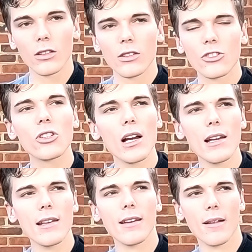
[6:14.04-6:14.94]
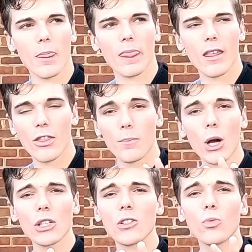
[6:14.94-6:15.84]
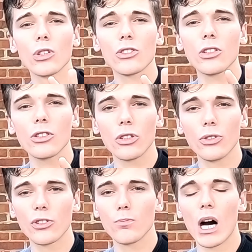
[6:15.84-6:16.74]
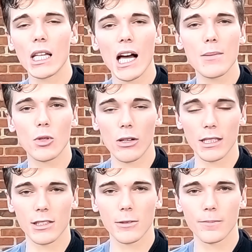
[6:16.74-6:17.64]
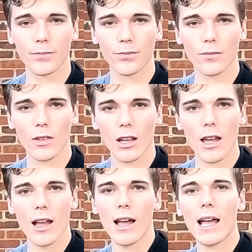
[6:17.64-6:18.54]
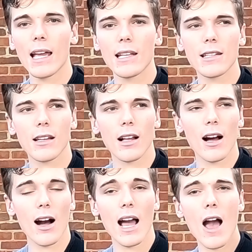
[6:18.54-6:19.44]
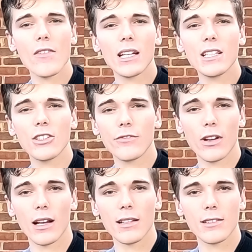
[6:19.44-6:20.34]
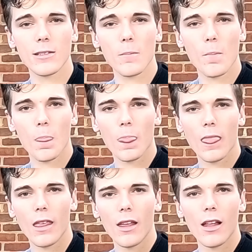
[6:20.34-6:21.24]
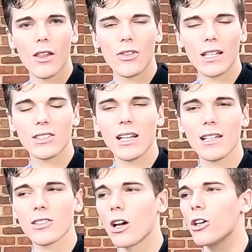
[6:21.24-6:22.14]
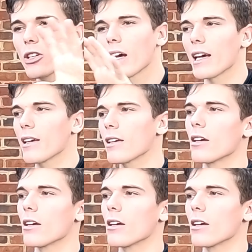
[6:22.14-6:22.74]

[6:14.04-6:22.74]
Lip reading: say the person wants to use my libraries and I have an interface that says, okay,